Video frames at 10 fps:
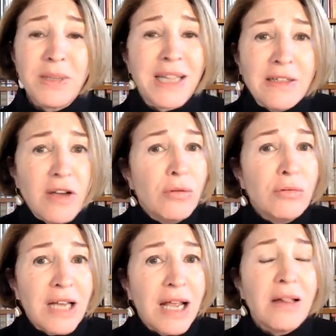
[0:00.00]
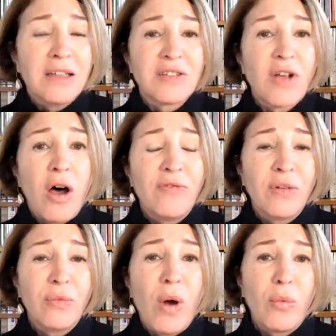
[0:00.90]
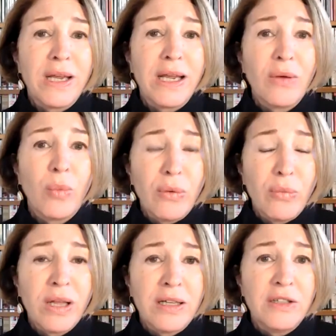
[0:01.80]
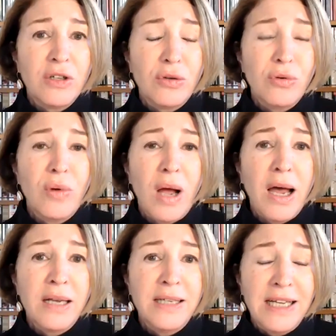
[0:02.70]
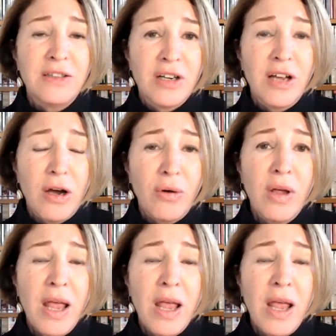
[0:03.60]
but they don't tell us often what we really do need to know.